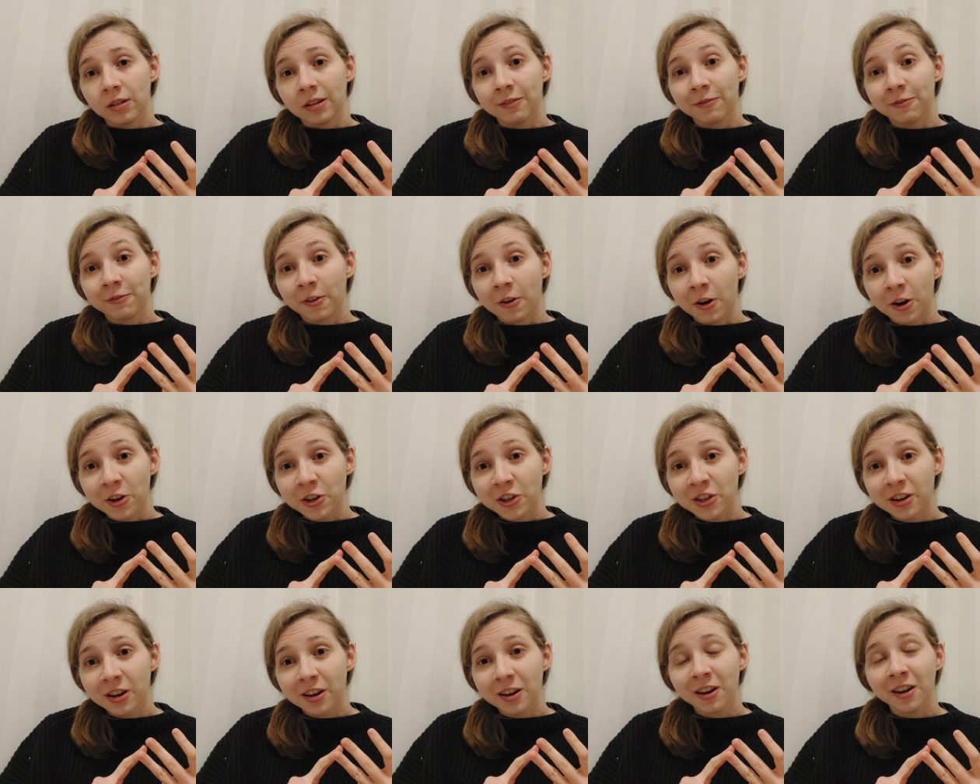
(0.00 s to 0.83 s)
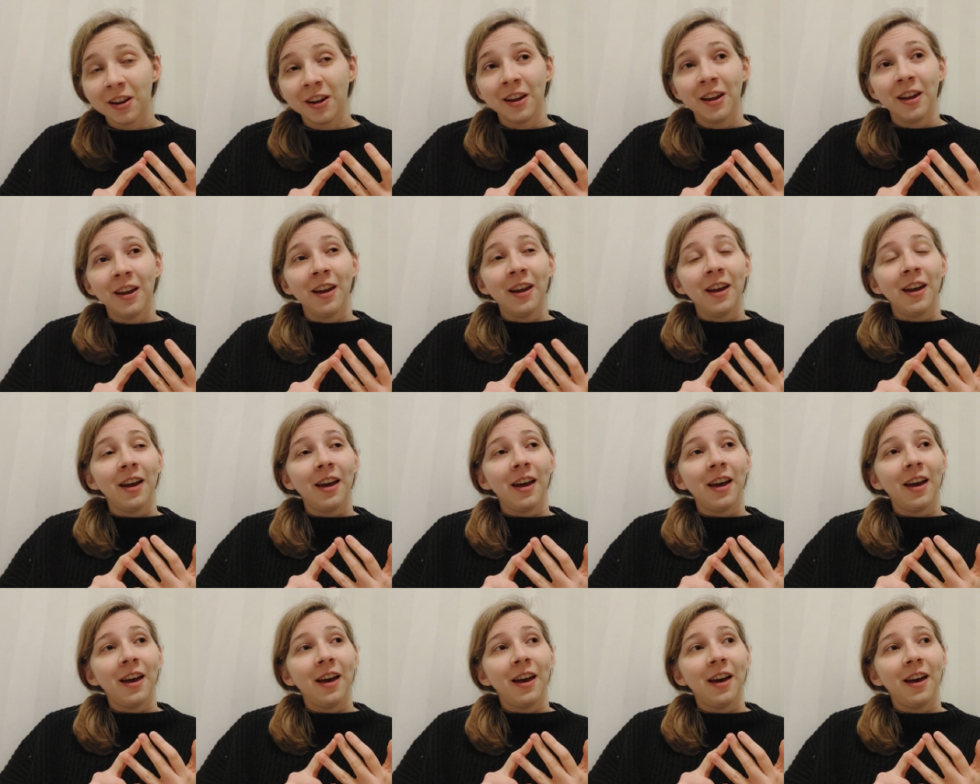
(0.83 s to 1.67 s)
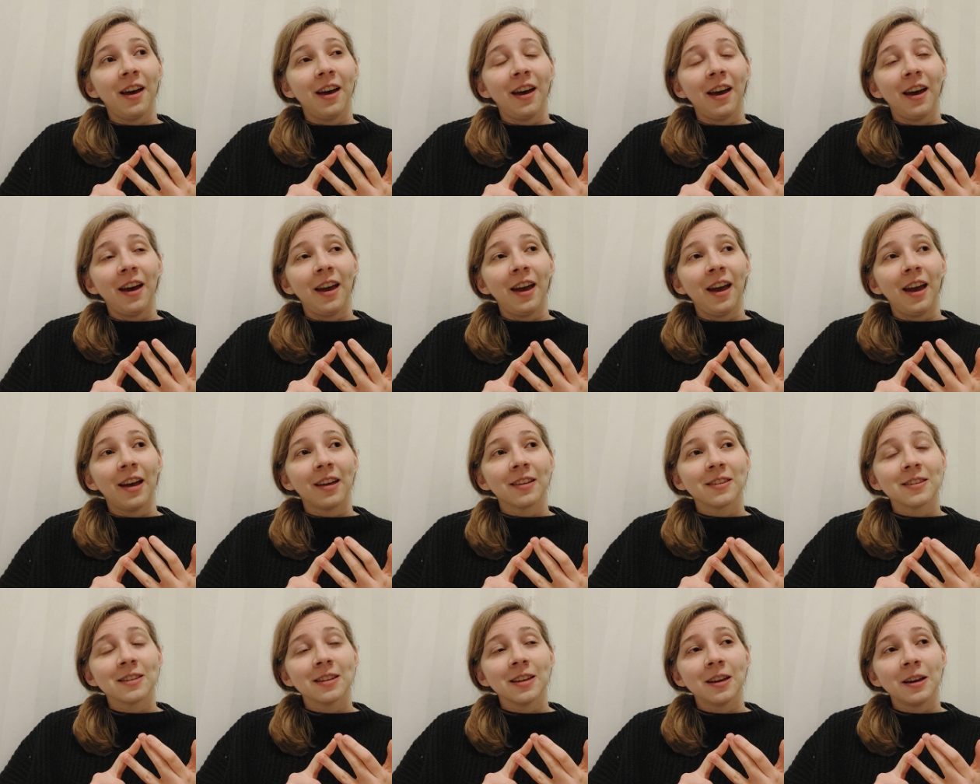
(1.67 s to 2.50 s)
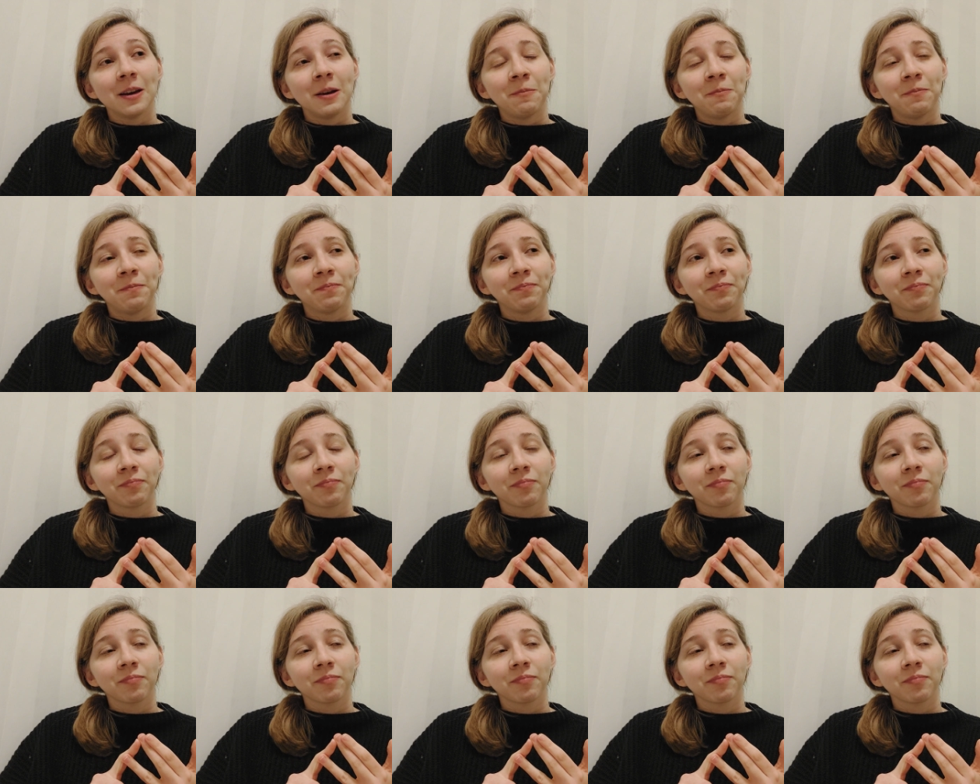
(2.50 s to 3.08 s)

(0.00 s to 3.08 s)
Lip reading: infarction and